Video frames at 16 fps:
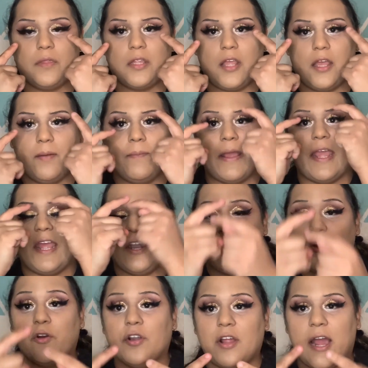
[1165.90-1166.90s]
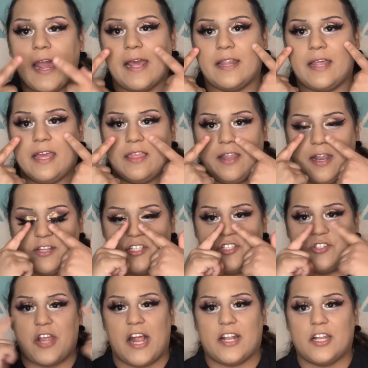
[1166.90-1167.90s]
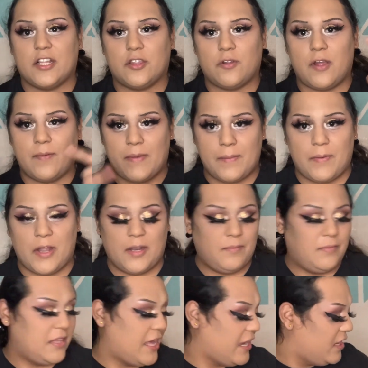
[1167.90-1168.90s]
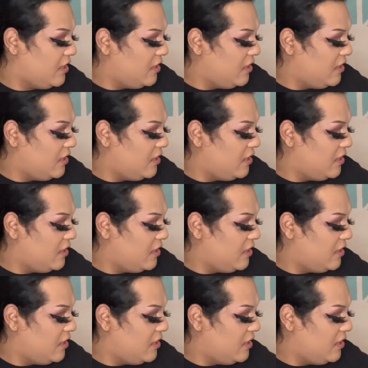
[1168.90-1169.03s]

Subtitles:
my inner corner highlight, and then I just dragged it throughout my bottom lid.